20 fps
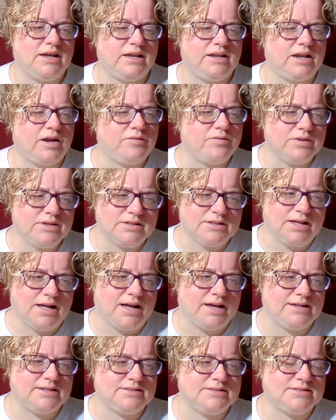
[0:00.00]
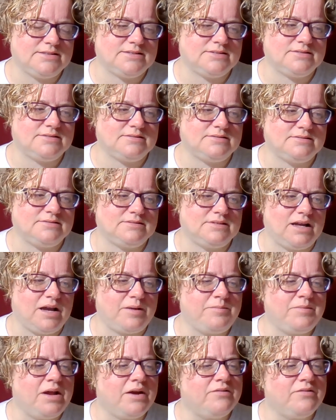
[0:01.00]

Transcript: And I realized I'm